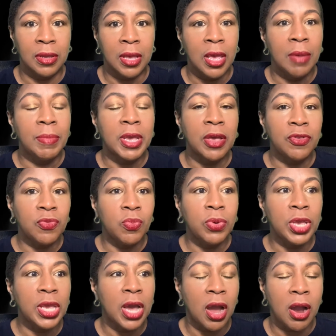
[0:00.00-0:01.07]
because
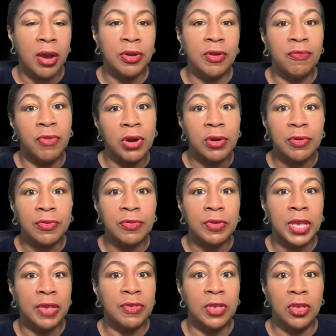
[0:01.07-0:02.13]
we are diverse.
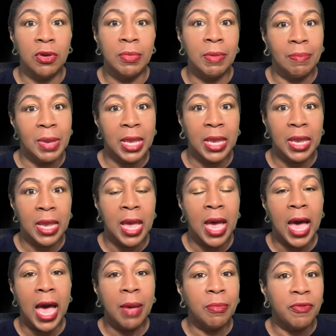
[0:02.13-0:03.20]
As a human being,
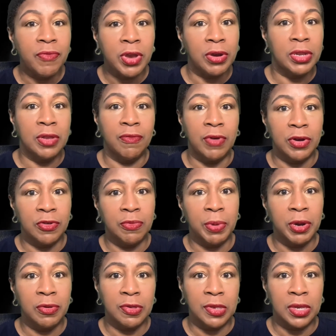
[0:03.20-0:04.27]
I'm a very diverse
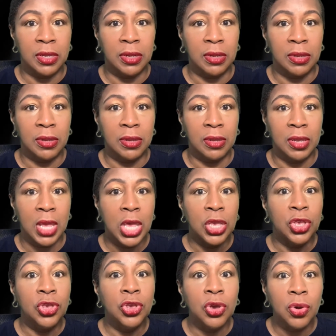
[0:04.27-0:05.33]
person.
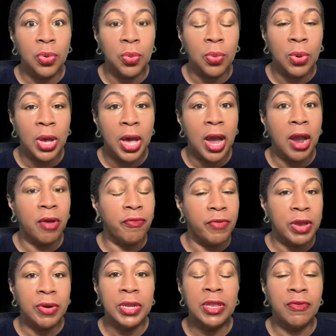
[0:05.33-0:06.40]
You are
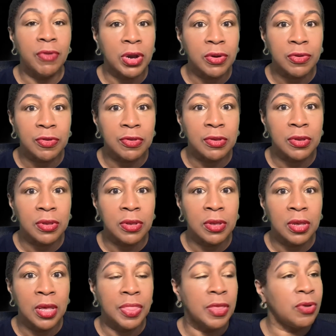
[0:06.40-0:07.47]
very diverse.
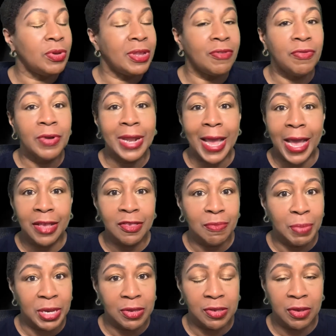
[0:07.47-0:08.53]
They're different
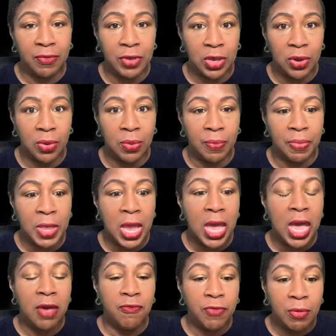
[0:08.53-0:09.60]
aspects of you.
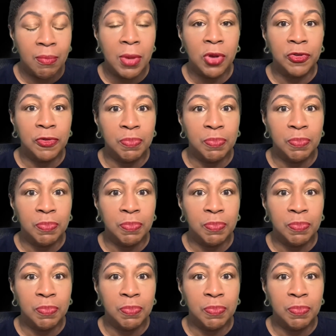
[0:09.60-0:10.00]
And for most